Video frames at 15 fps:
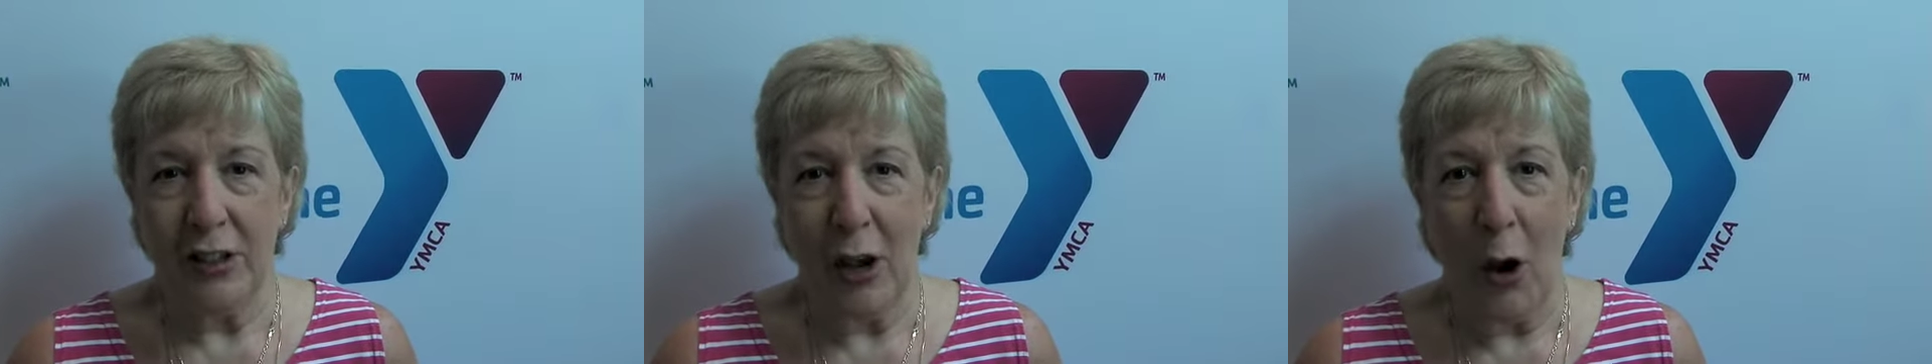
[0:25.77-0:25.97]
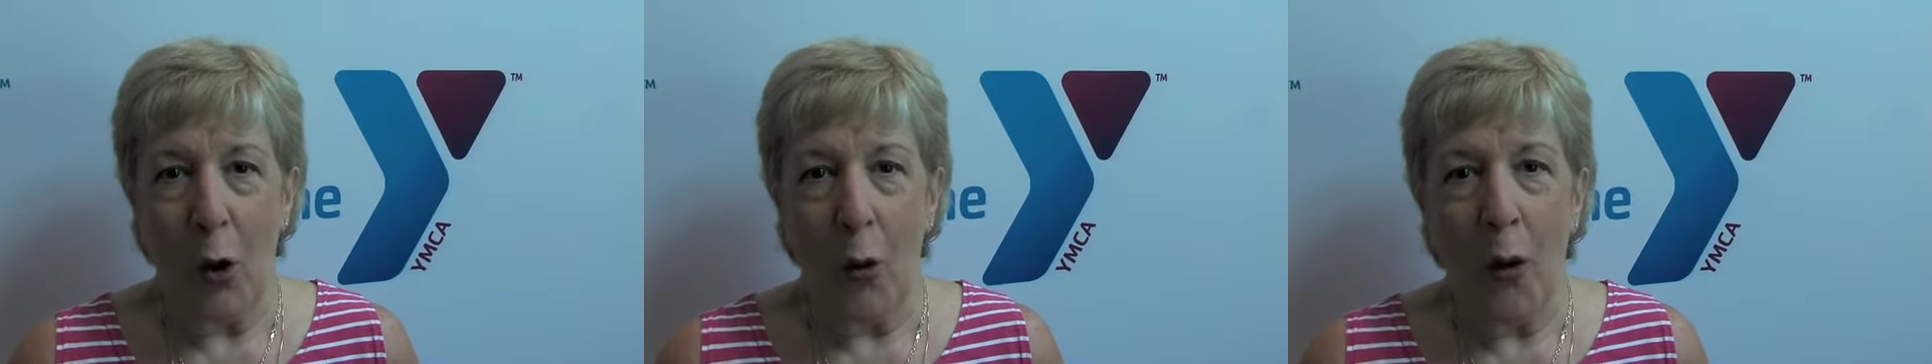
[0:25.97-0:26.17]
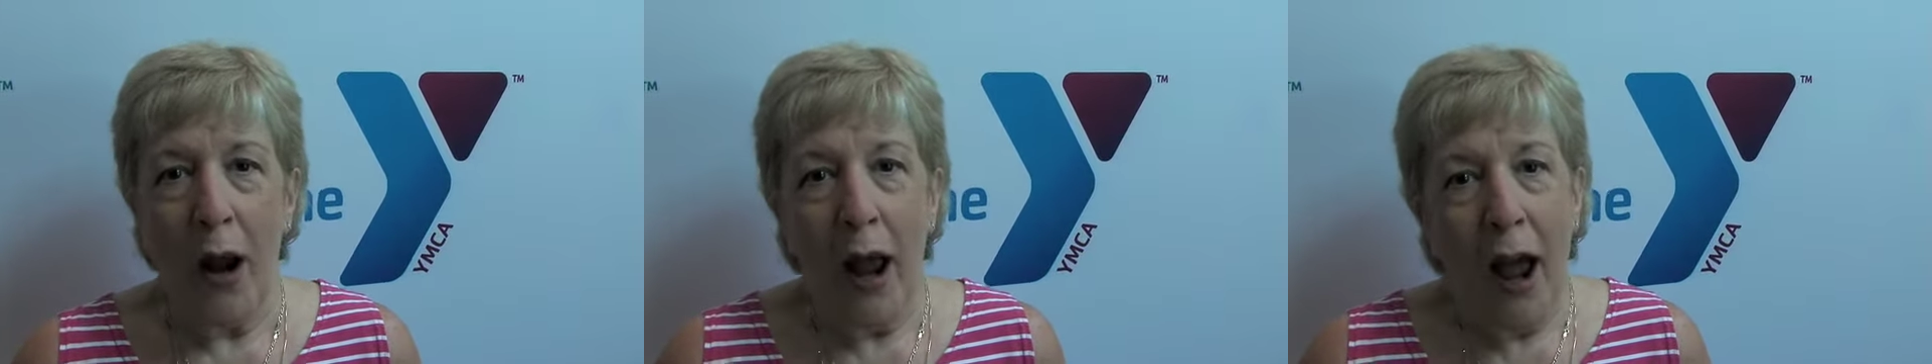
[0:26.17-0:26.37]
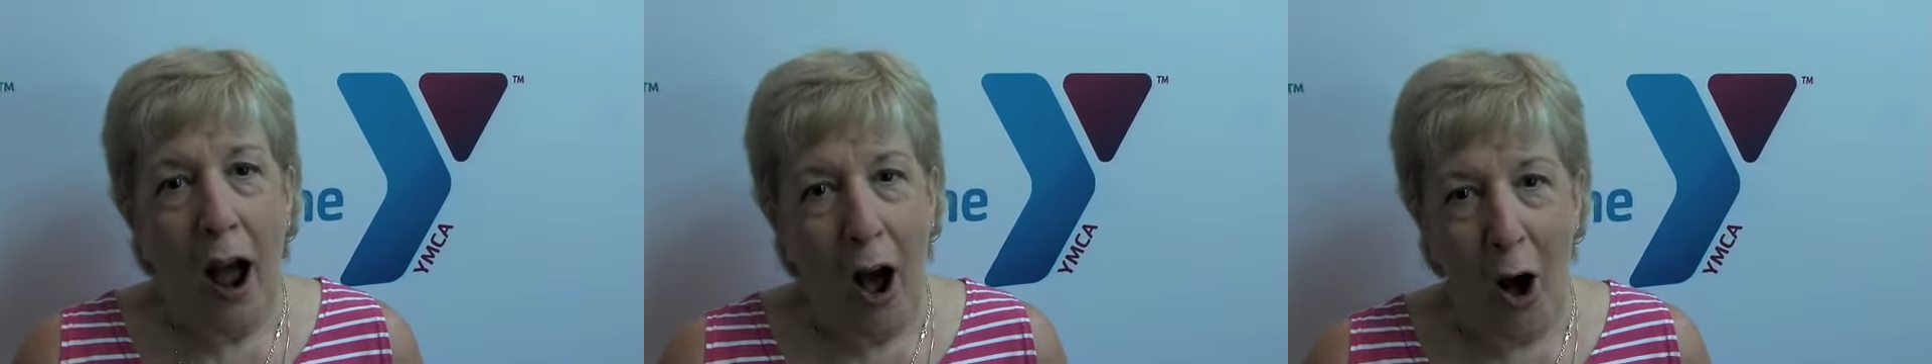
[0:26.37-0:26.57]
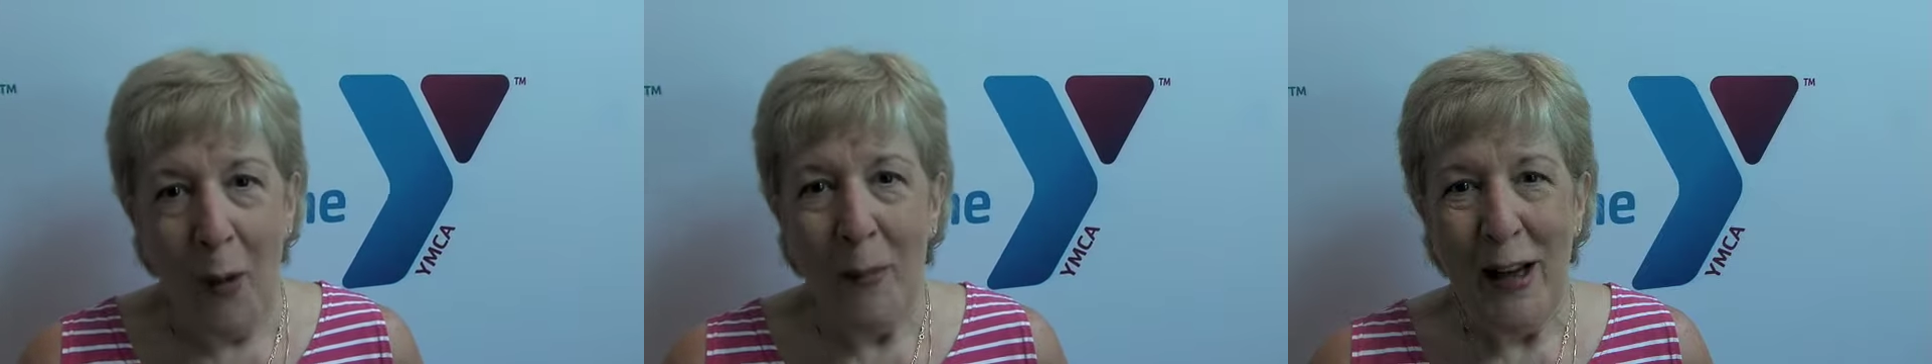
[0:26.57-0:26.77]
so
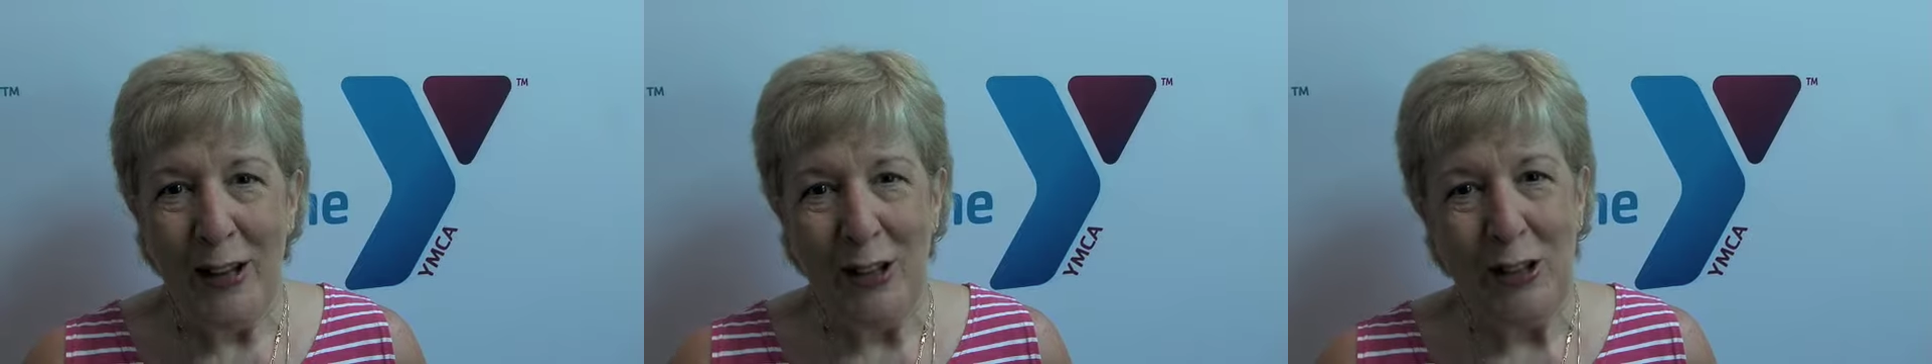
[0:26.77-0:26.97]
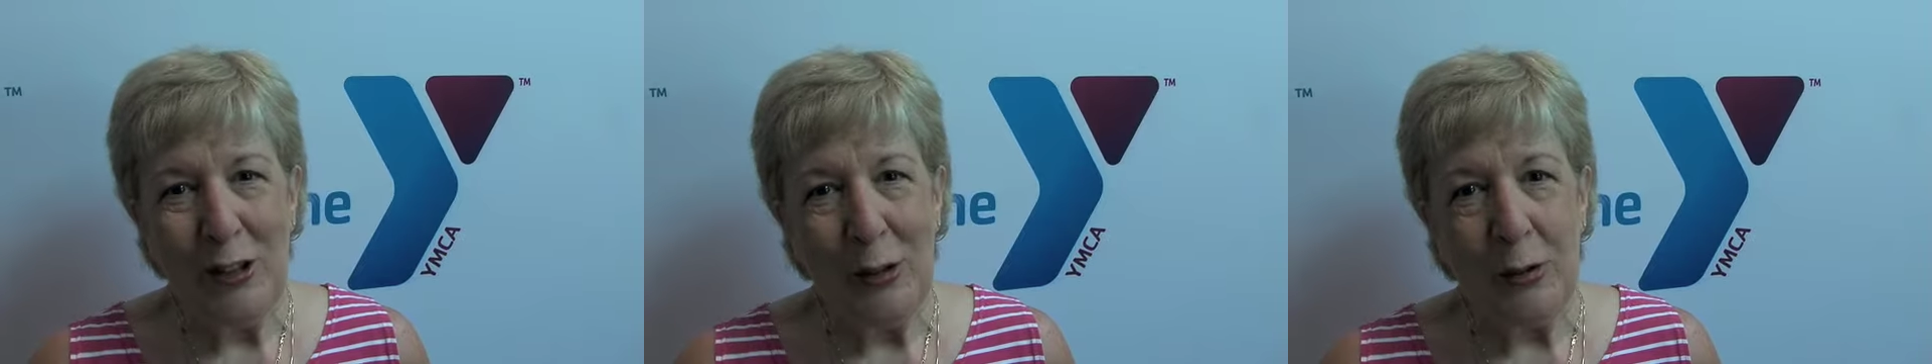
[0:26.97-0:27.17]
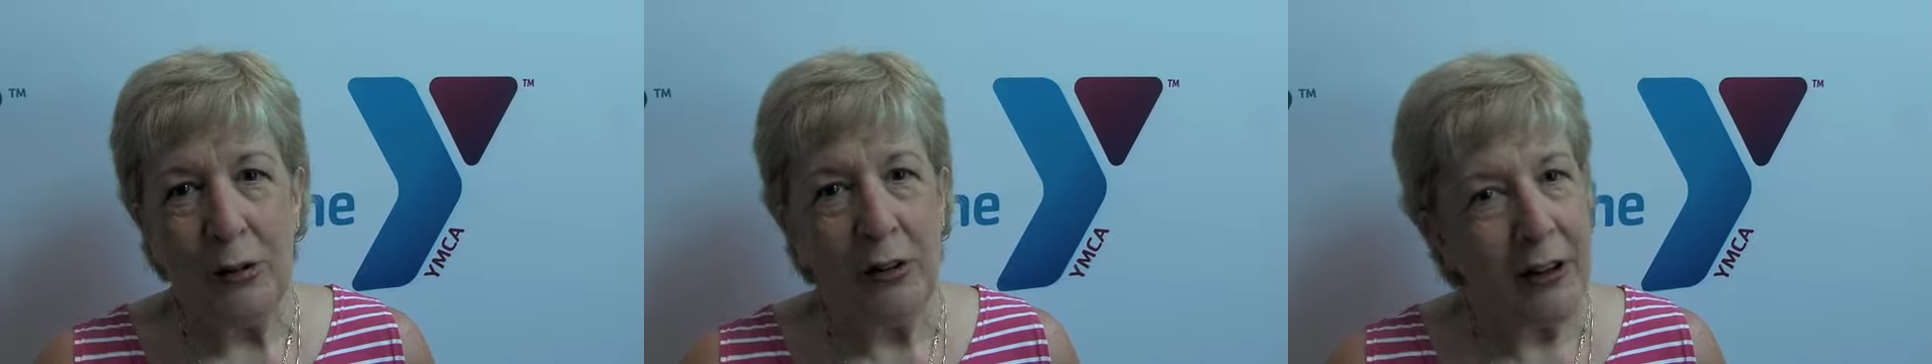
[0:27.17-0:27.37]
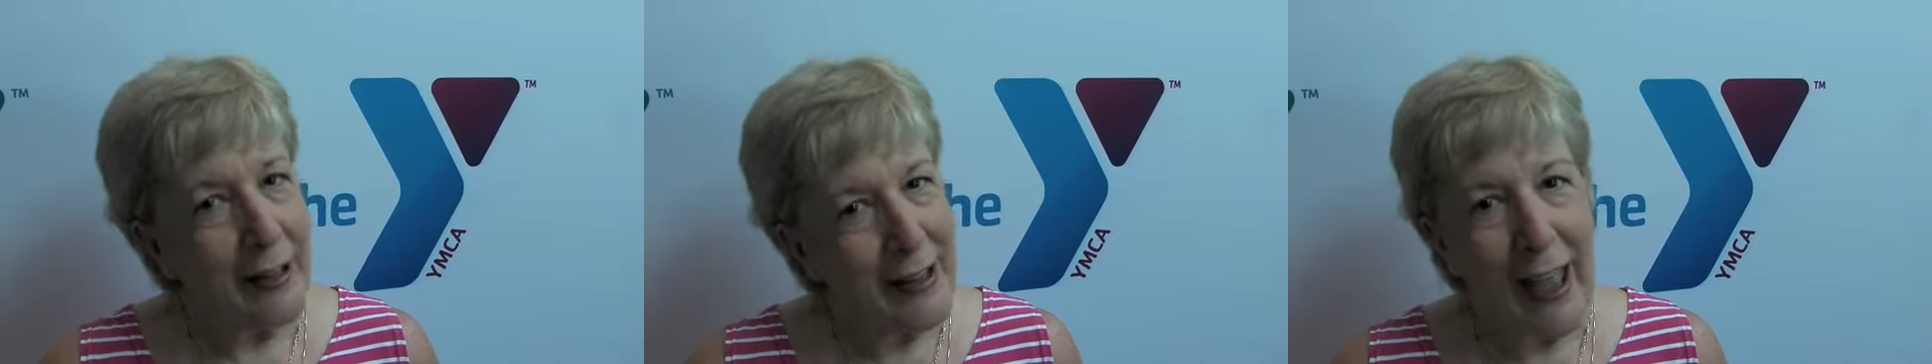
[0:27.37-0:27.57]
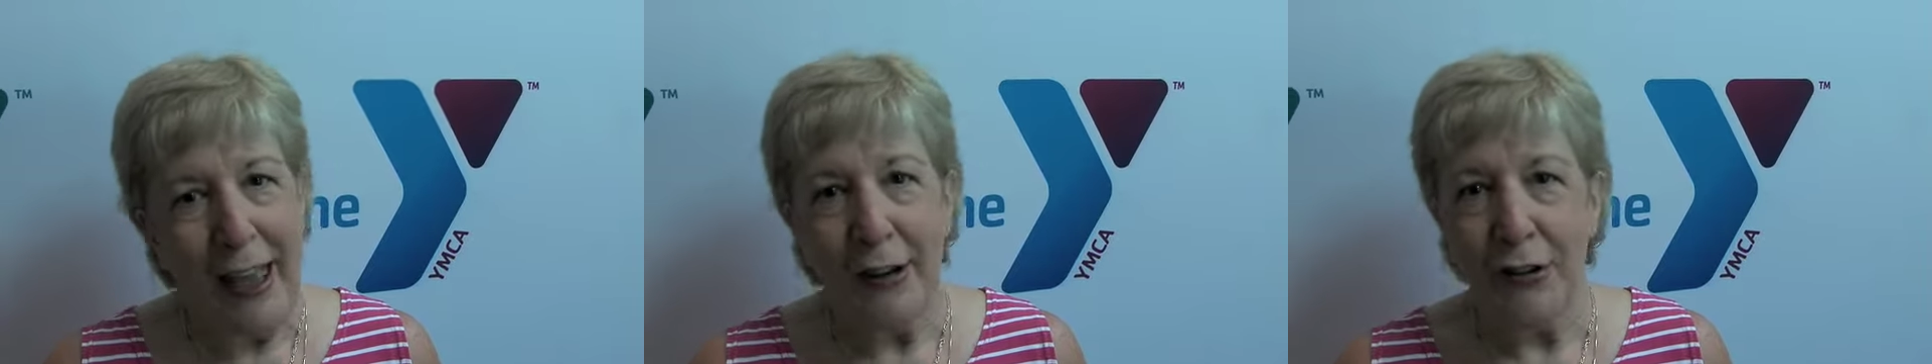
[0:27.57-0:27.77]
all my children
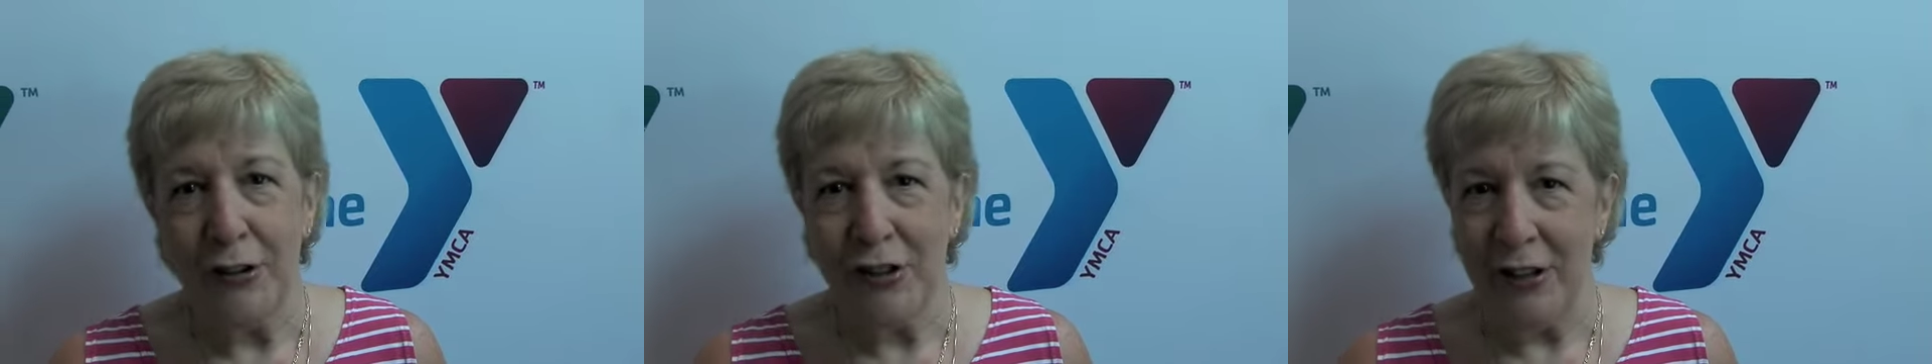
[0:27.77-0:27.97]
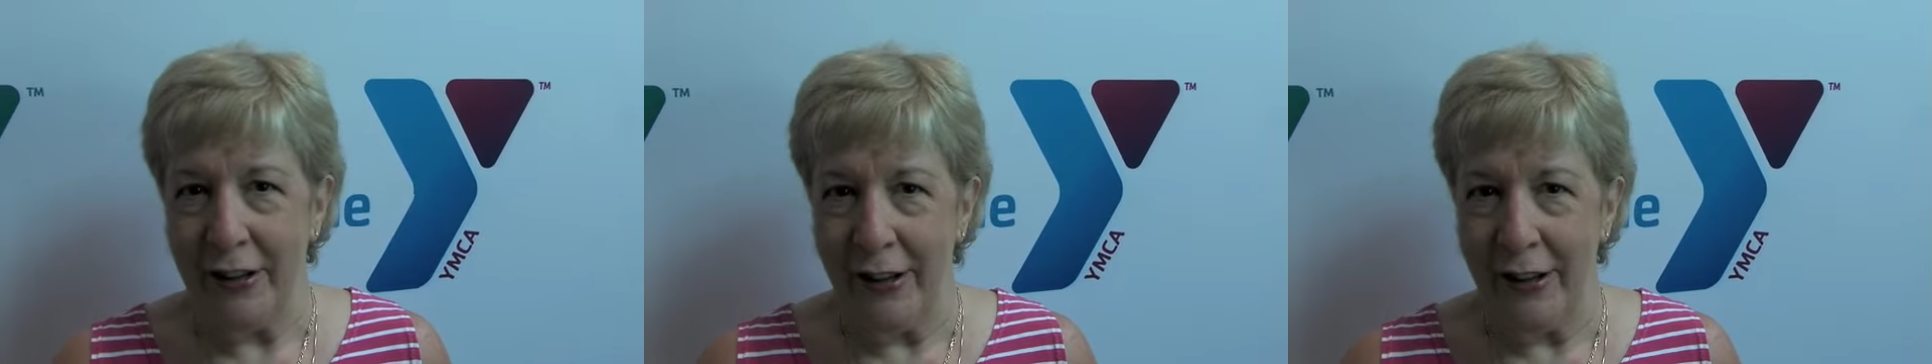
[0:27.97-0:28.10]
are Gators,